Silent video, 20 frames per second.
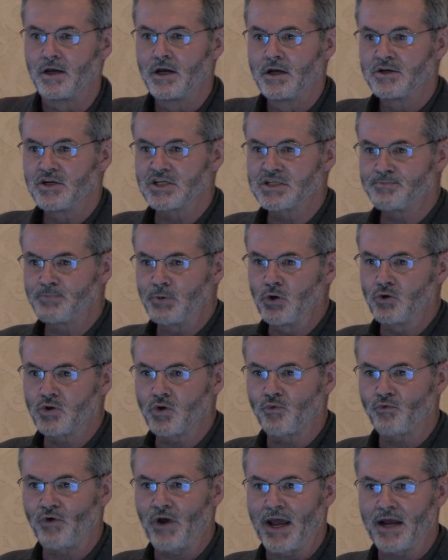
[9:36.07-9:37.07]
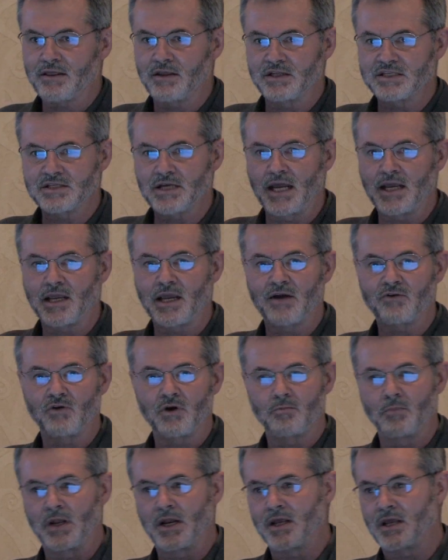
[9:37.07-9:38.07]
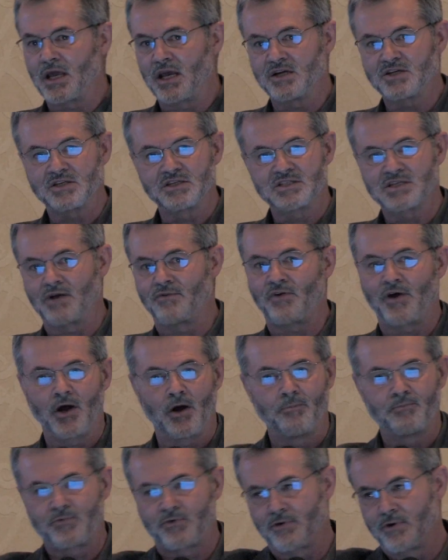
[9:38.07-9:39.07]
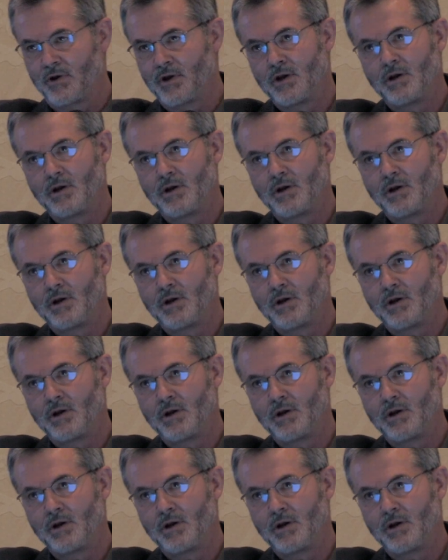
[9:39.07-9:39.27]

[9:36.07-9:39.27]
dispute the fact that psychiatric medications have helped